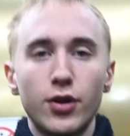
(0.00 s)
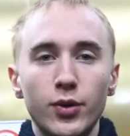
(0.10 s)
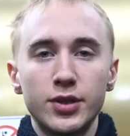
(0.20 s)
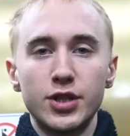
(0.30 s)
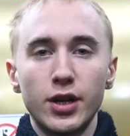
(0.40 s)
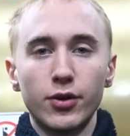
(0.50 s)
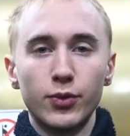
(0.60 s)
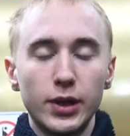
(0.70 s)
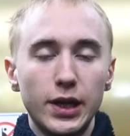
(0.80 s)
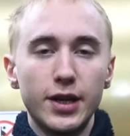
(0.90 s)
go and check
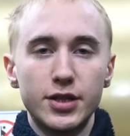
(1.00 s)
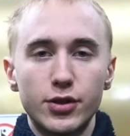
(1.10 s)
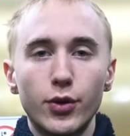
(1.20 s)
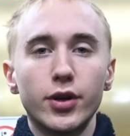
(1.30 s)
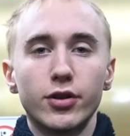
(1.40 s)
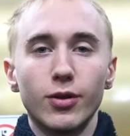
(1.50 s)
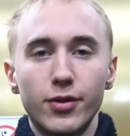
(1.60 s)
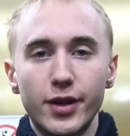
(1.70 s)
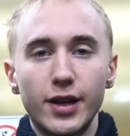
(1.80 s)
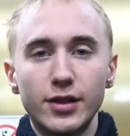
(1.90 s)
really historical
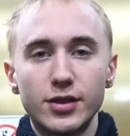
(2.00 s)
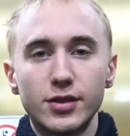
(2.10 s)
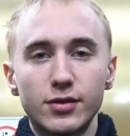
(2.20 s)
things.